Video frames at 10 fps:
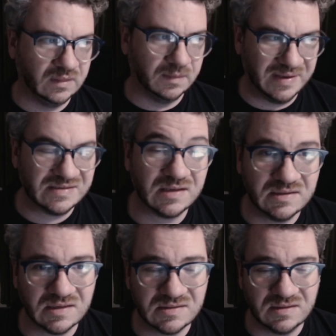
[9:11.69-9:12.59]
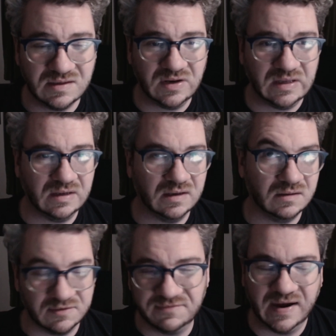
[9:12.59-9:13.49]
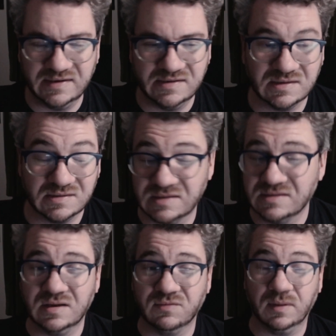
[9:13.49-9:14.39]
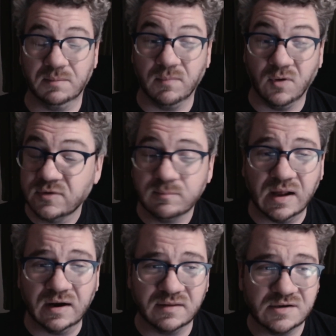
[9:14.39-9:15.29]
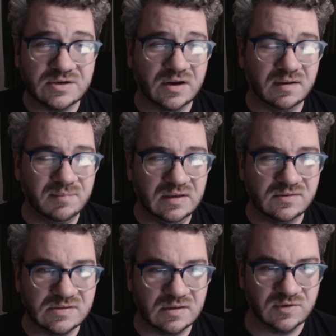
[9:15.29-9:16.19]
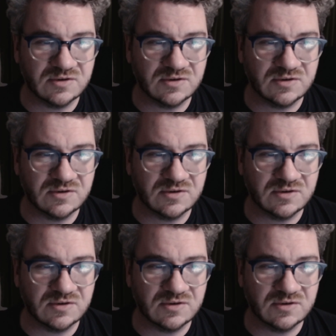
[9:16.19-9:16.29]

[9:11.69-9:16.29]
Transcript: The baseline sensitivity defines the sensitivity multiplier that you're going to be using,